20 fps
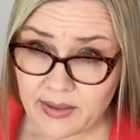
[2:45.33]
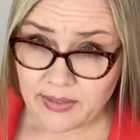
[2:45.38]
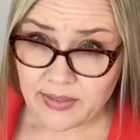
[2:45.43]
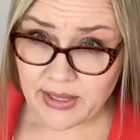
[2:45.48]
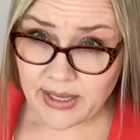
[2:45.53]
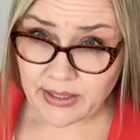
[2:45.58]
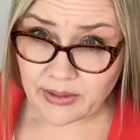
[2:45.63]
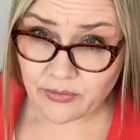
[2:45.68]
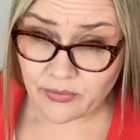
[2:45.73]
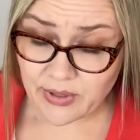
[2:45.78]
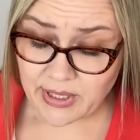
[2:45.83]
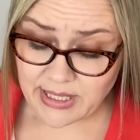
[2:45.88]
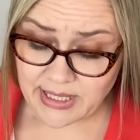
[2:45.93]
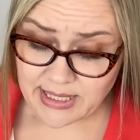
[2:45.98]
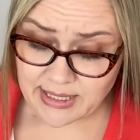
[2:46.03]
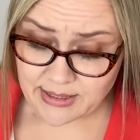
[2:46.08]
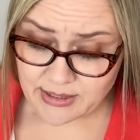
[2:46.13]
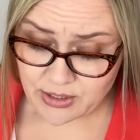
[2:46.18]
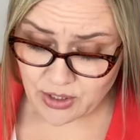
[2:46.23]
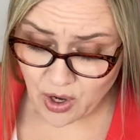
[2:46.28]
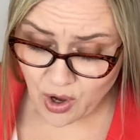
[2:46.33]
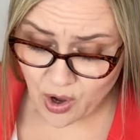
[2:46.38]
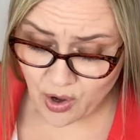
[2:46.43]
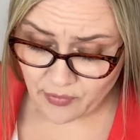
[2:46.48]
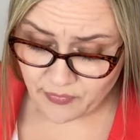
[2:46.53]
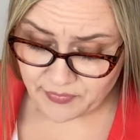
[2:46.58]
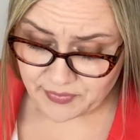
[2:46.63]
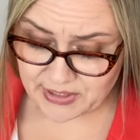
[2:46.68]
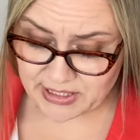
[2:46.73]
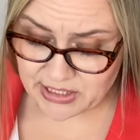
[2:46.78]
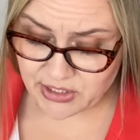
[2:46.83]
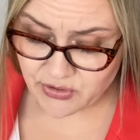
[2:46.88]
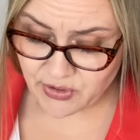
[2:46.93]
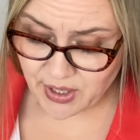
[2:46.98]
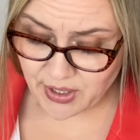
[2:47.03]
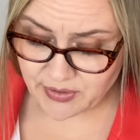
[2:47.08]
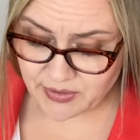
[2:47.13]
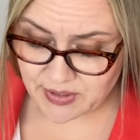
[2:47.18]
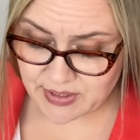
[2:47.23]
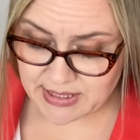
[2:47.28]
The ingredients of these
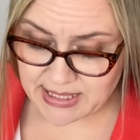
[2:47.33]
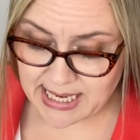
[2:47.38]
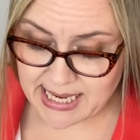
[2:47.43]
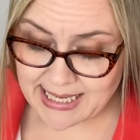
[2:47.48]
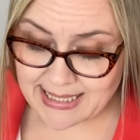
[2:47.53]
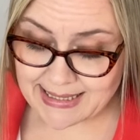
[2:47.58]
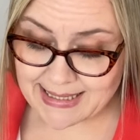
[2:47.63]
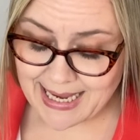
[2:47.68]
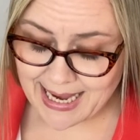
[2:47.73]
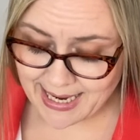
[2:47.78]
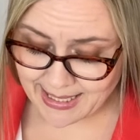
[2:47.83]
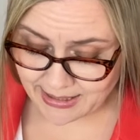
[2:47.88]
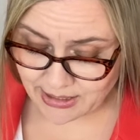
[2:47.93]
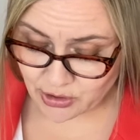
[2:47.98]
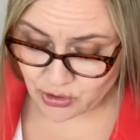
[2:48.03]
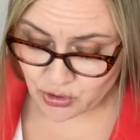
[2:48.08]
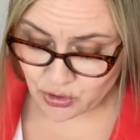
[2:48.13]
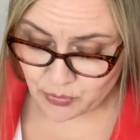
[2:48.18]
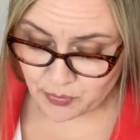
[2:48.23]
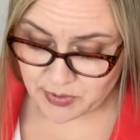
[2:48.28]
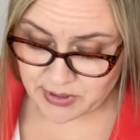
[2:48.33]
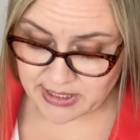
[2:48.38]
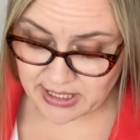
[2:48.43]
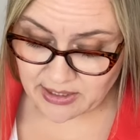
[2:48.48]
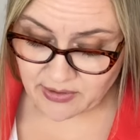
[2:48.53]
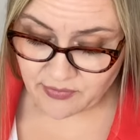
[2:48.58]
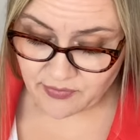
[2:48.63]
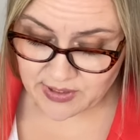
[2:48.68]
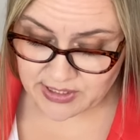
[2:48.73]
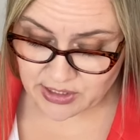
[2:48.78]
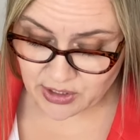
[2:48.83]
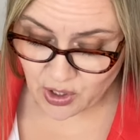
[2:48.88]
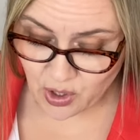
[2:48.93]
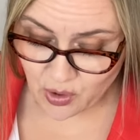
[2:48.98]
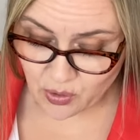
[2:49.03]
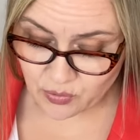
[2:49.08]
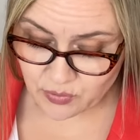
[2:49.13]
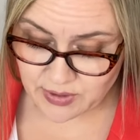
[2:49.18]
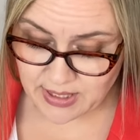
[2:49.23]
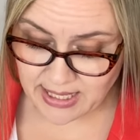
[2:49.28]
trousers is 82%
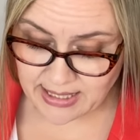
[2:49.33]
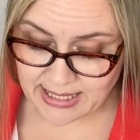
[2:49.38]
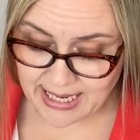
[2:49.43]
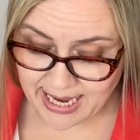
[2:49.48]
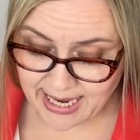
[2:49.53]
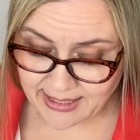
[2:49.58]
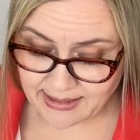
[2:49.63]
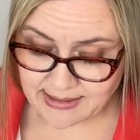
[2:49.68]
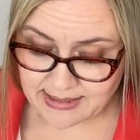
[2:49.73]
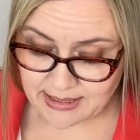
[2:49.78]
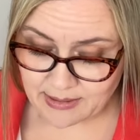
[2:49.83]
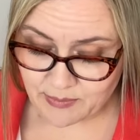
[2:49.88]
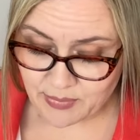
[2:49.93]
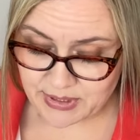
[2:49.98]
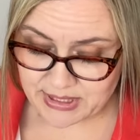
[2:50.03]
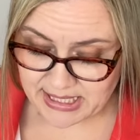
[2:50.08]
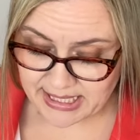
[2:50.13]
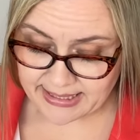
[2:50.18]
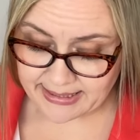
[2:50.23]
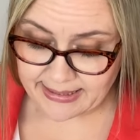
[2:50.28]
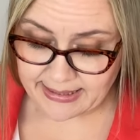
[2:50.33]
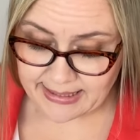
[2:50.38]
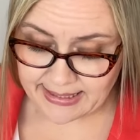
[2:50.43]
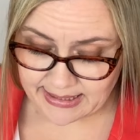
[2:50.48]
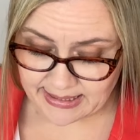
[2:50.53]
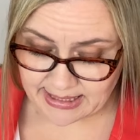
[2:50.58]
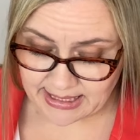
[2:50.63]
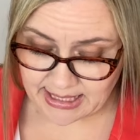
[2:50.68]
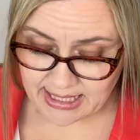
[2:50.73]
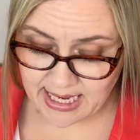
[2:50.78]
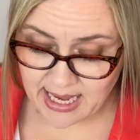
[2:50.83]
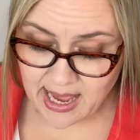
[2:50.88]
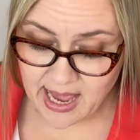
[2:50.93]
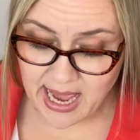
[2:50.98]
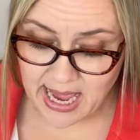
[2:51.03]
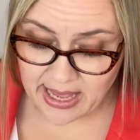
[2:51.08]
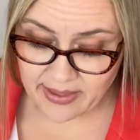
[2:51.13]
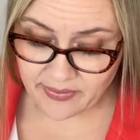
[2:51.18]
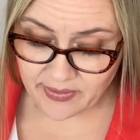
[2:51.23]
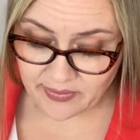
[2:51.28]
viscose and 18% linen.
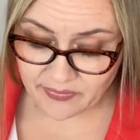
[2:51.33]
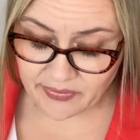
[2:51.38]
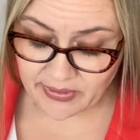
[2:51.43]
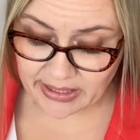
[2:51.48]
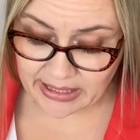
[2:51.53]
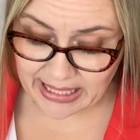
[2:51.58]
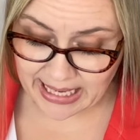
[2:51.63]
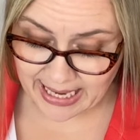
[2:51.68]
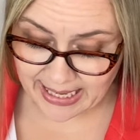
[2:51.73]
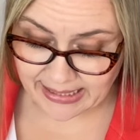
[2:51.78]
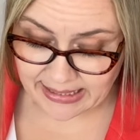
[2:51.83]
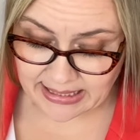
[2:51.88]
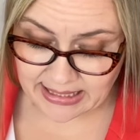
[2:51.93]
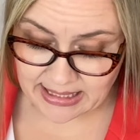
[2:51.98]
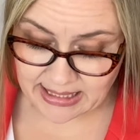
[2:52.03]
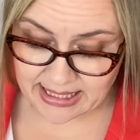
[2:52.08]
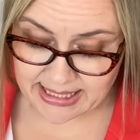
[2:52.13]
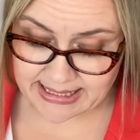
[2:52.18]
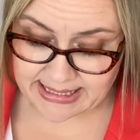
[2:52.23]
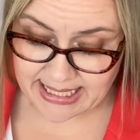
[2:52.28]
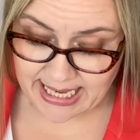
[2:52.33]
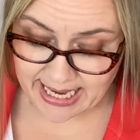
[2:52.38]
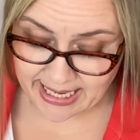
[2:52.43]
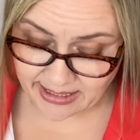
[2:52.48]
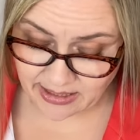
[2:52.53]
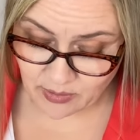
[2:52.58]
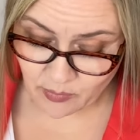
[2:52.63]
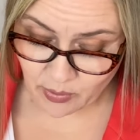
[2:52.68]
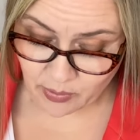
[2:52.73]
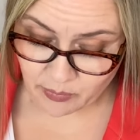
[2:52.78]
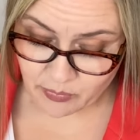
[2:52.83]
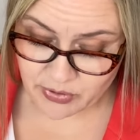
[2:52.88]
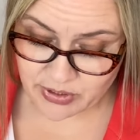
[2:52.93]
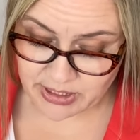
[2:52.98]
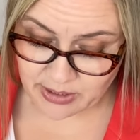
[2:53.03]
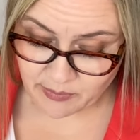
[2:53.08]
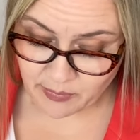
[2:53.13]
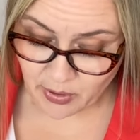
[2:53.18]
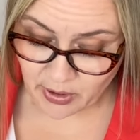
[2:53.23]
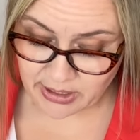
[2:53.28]
And then the lining is
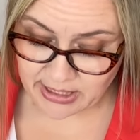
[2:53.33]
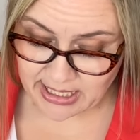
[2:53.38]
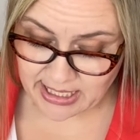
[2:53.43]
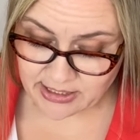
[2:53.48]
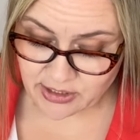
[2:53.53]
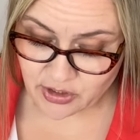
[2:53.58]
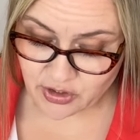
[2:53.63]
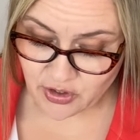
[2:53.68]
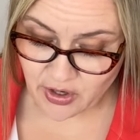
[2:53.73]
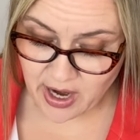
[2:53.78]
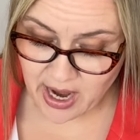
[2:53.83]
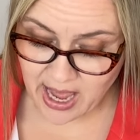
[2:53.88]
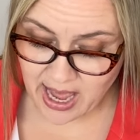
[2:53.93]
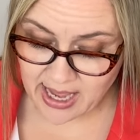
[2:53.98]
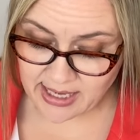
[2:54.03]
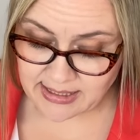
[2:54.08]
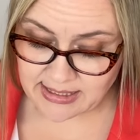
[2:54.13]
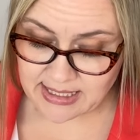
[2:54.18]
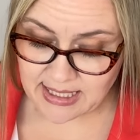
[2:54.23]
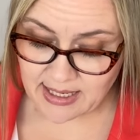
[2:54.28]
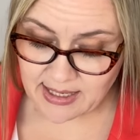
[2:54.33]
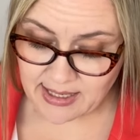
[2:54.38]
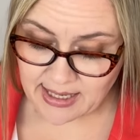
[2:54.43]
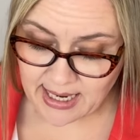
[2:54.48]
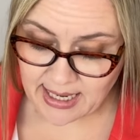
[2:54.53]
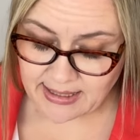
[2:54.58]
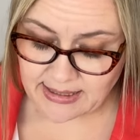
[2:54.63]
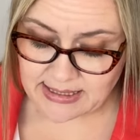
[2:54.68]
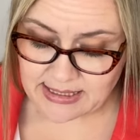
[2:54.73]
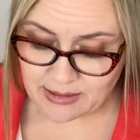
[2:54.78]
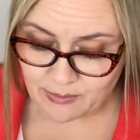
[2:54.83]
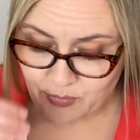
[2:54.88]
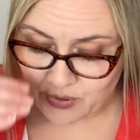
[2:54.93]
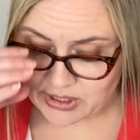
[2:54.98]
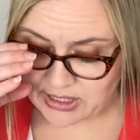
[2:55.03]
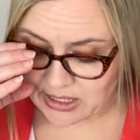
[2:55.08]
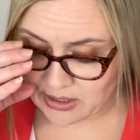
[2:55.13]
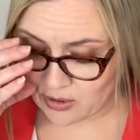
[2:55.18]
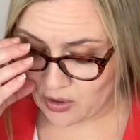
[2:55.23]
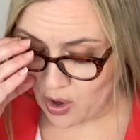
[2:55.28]
81% polyester and
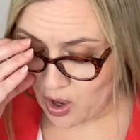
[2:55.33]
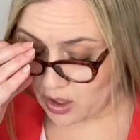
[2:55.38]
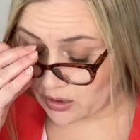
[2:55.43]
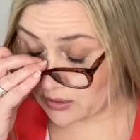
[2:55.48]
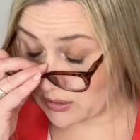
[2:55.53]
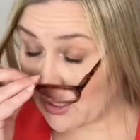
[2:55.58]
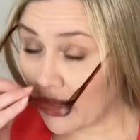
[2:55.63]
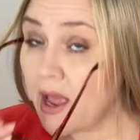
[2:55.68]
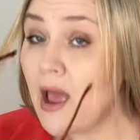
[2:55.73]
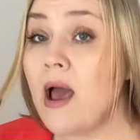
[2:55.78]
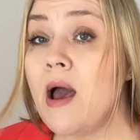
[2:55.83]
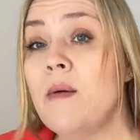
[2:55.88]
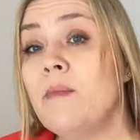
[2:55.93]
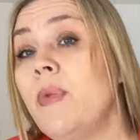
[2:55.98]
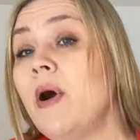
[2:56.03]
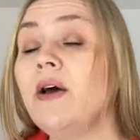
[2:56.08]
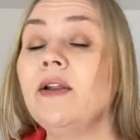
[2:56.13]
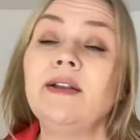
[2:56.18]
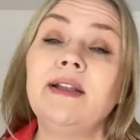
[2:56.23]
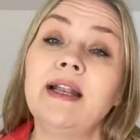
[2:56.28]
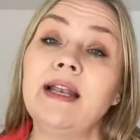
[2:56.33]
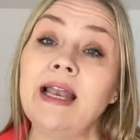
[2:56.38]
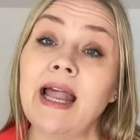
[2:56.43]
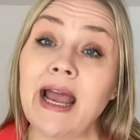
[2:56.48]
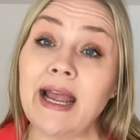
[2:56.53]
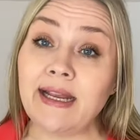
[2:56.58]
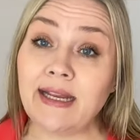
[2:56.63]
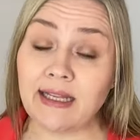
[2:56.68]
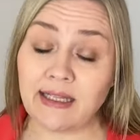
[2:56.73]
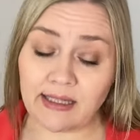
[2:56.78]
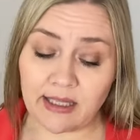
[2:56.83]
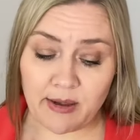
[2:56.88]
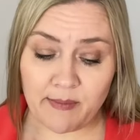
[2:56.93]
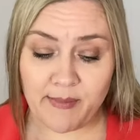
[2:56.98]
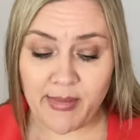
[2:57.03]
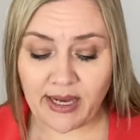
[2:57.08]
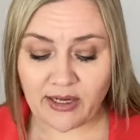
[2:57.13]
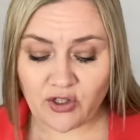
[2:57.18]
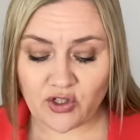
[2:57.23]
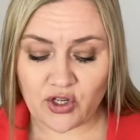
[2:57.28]
19% cotton. But the lining they're
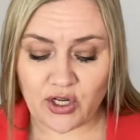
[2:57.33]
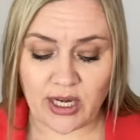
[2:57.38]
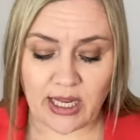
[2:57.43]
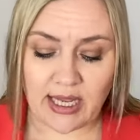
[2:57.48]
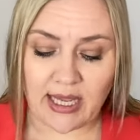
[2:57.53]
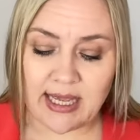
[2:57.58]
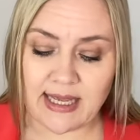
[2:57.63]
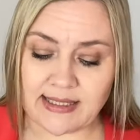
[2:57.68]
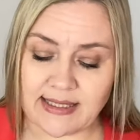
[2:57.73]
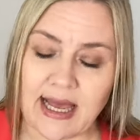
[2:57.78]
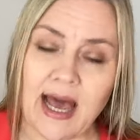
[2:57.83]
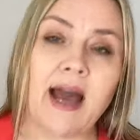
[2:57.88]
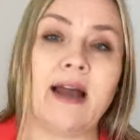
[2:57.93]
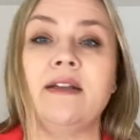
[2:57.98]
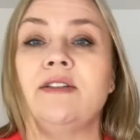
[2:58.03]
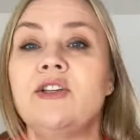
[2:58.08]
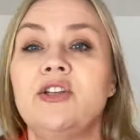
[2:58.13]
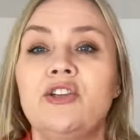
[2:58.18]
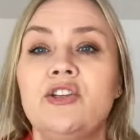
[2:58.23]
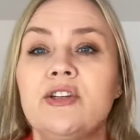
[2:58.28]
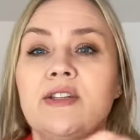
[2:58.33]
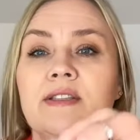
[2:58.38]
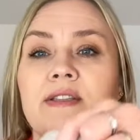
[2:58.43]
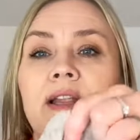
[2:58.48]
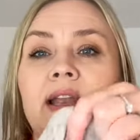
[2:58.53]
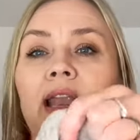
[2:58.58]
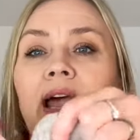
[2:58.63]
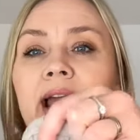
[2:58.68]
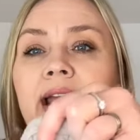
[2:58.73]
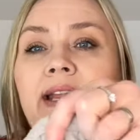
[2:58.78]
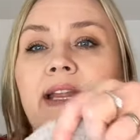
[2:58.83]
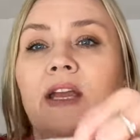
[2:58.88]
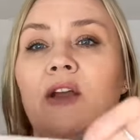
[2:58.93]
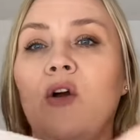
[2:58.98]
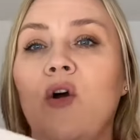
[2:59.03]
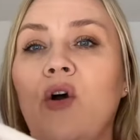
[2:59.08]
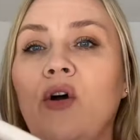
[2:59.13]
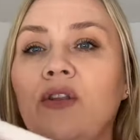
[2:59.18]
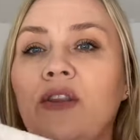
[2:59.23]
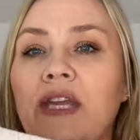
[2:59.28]
mentioning is actually just the lining
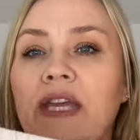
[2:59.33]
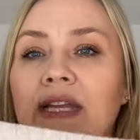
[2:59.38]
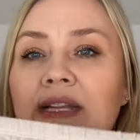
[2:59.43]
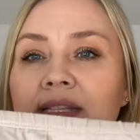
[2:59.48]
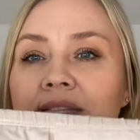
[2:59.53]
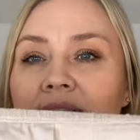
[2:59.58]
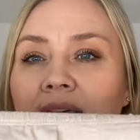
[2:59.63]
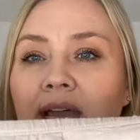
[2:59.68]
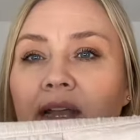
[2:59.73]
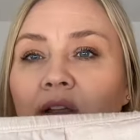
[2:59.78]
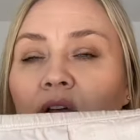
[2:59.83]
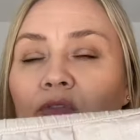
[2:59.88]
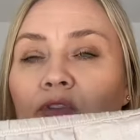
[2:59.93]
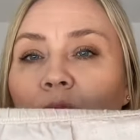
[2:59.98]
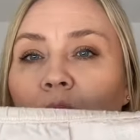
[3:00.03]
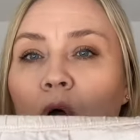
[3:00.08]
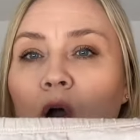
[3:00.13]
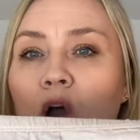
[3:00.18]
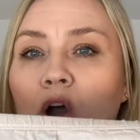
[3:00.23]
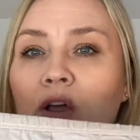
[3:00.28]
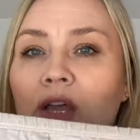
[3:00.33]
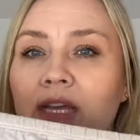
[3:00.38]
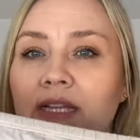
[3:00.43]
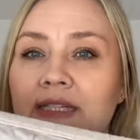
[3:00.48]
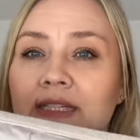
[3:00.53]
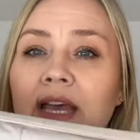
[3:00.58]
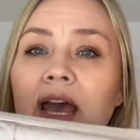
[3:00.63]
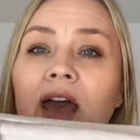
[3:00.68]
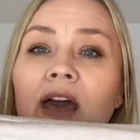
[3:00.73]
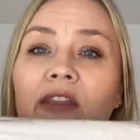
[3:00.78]
on the inside of the pockets.